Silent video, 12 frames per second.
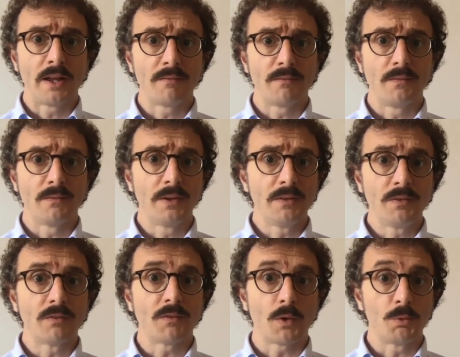living
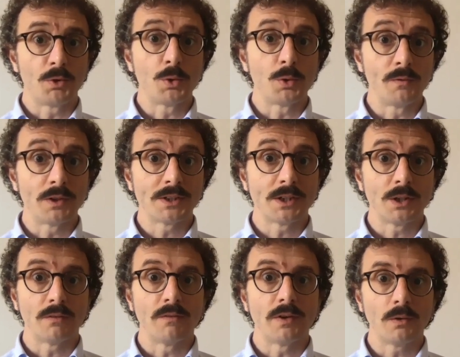from the University of
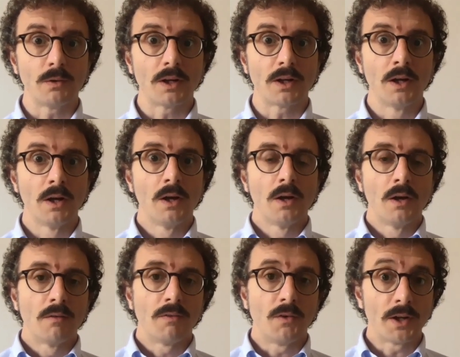Verona
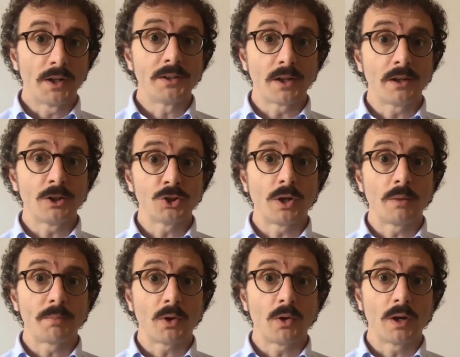for an international
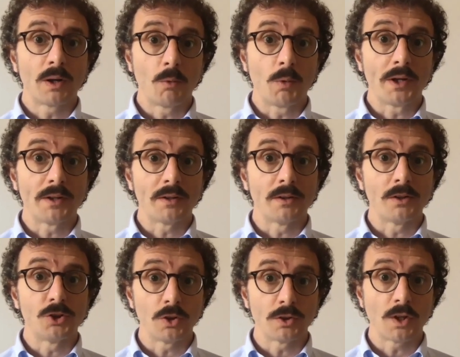program with the
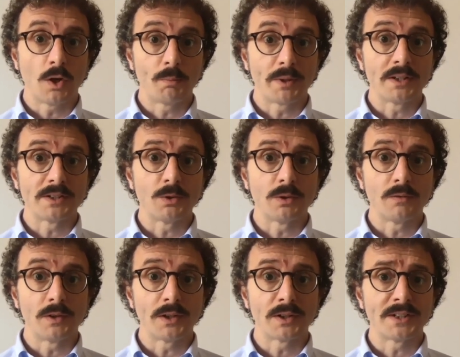Johns Hopkins
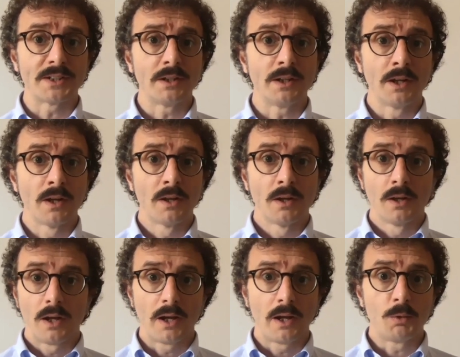University,
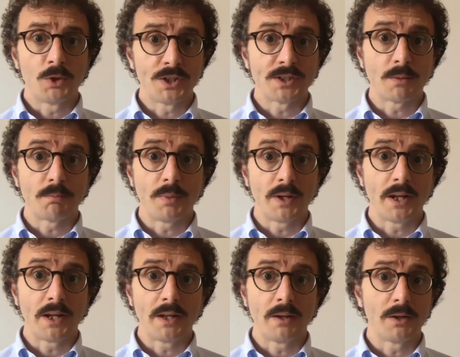which is a
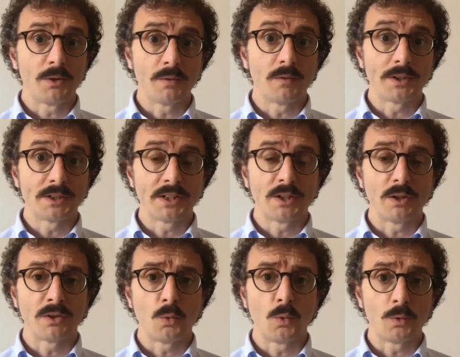university
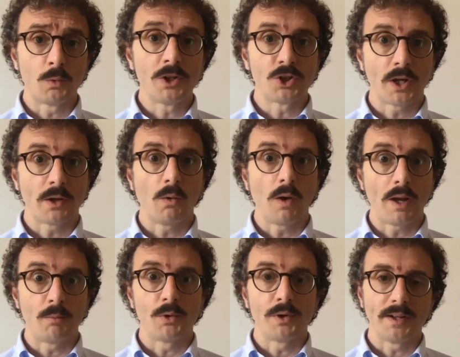with which I
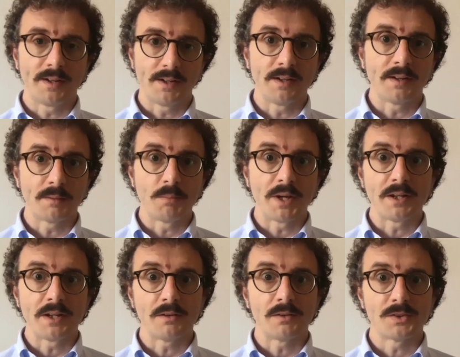collaborate since many
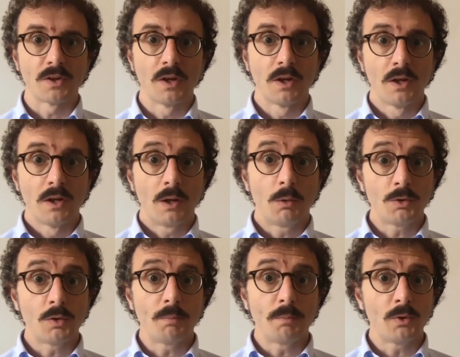years. I was
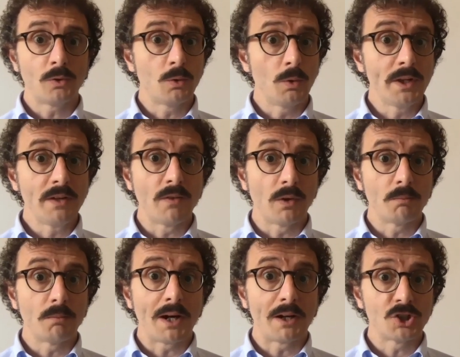supposed to leave on
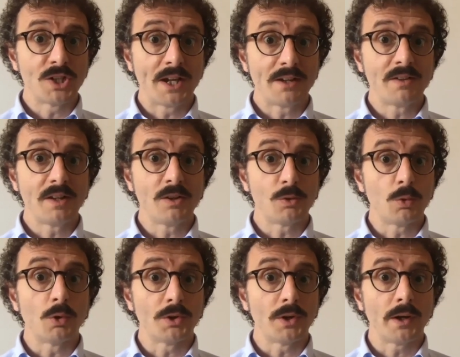March 19 to go
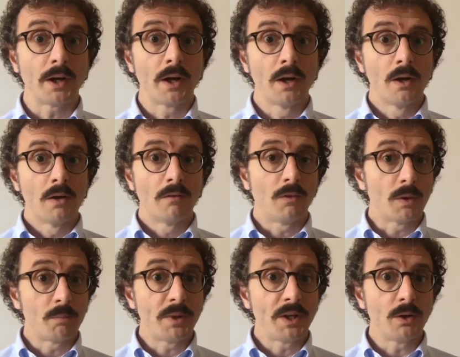there for a
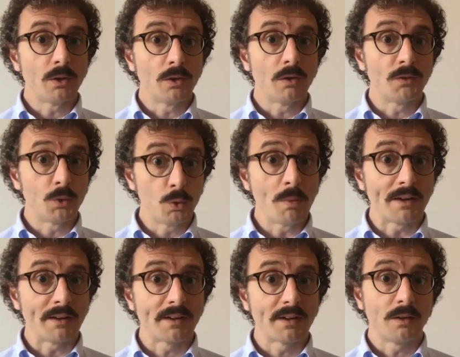period of 2
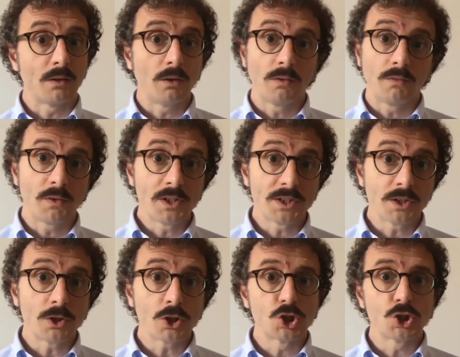months of research
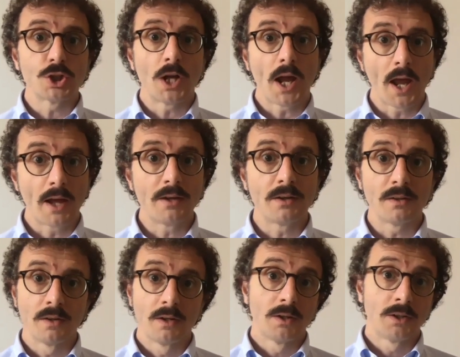and
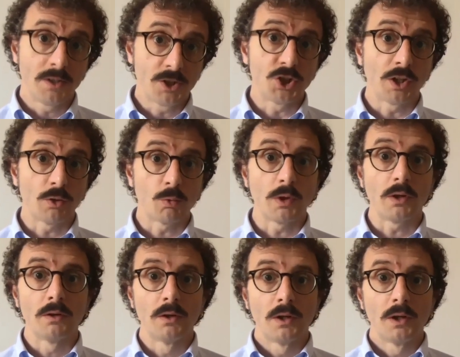teaching as well.
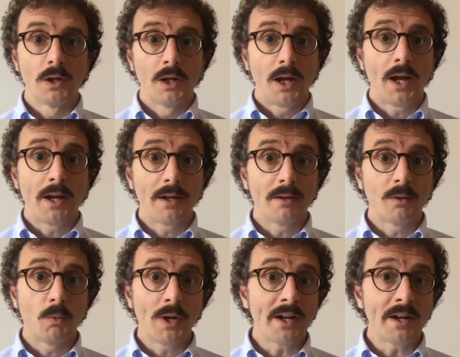And when
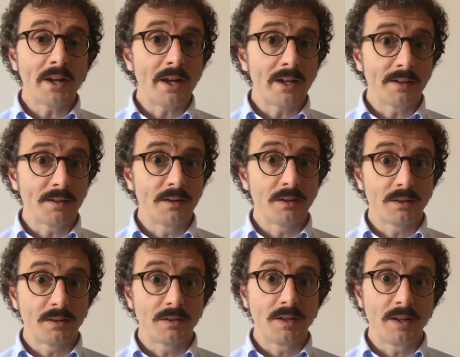I realized that the
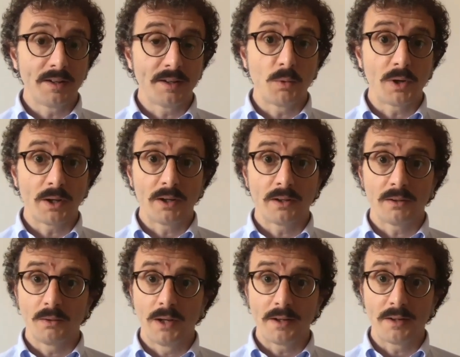things were
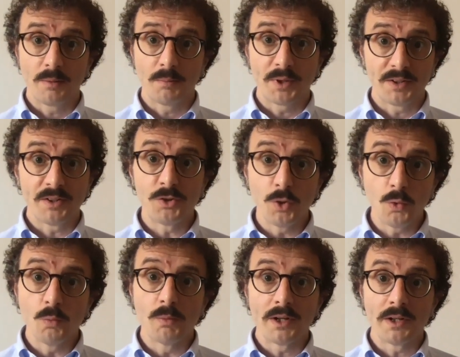getting pretty doom
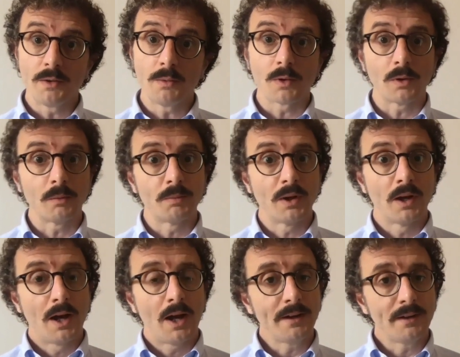in Europe, I
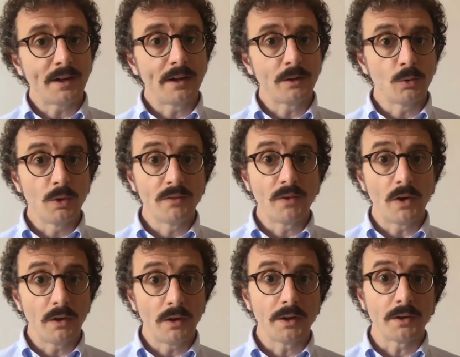decided to leave
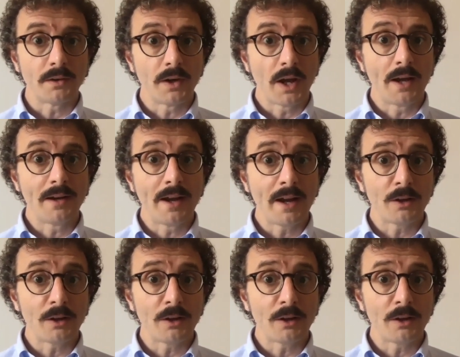earlier, and I